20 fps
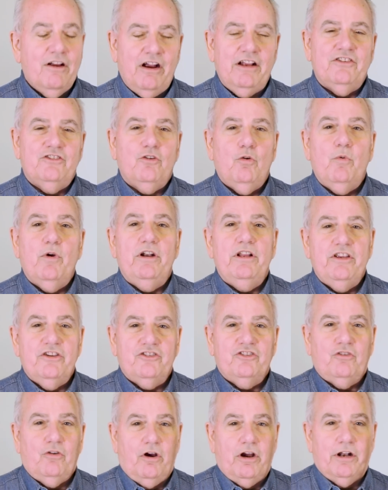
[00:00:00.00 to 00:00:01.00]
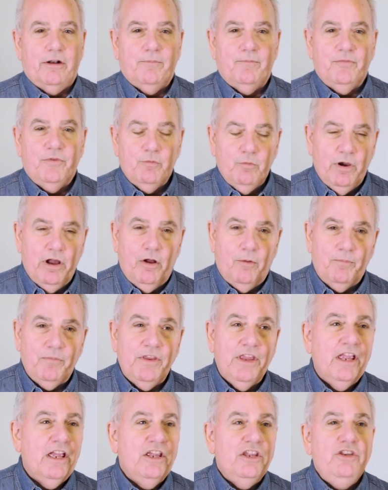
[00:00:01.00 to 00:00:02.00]
right, so where do you start? Well,
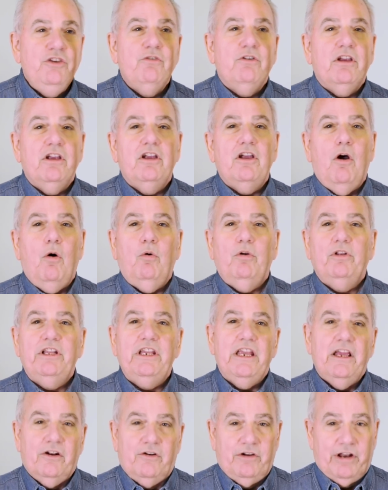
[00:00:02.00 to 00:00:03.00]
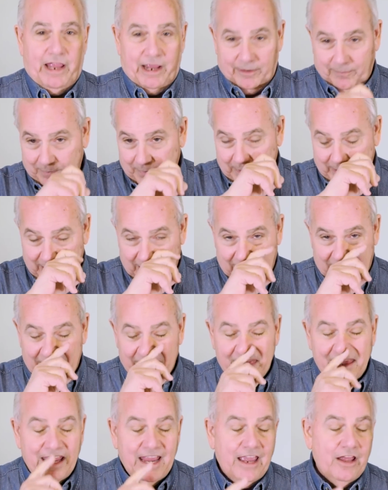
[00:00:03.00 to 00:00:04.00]
you can go on the internet,
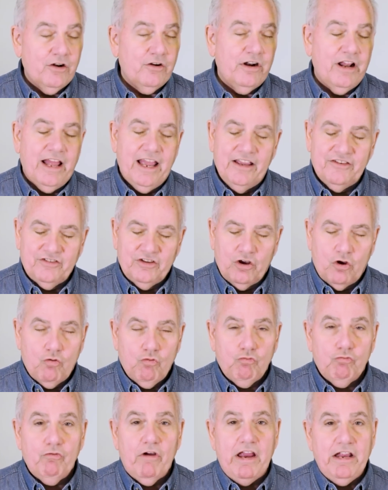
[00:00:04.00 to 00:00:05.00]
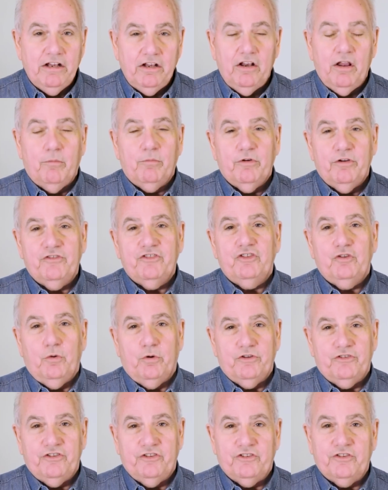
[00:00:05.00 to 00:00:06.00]
and the internet has a great number of
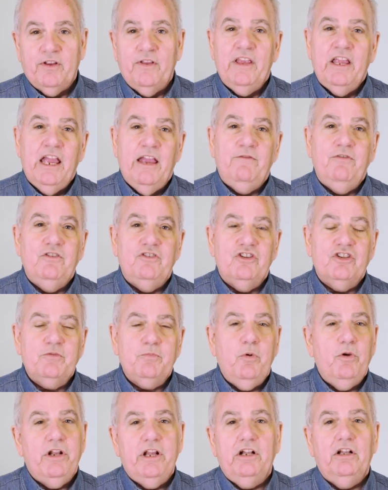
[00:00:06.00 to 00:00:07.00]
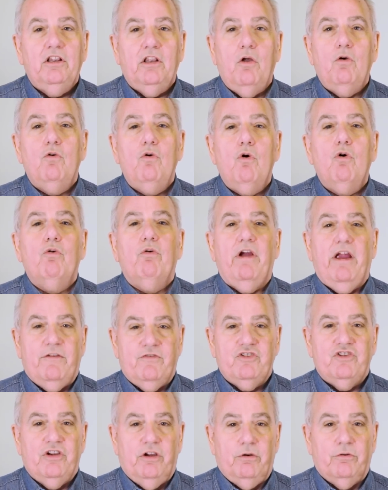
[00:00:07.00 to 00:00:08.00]
sources. If you just put in local
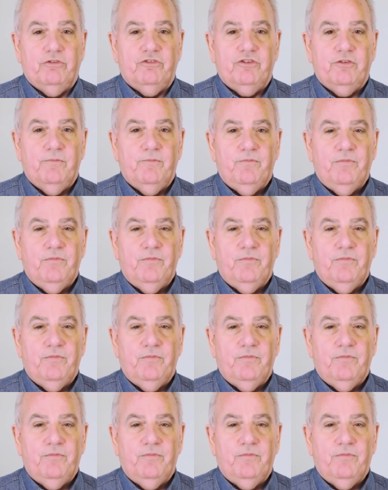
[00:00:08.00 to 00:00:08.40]
craft shows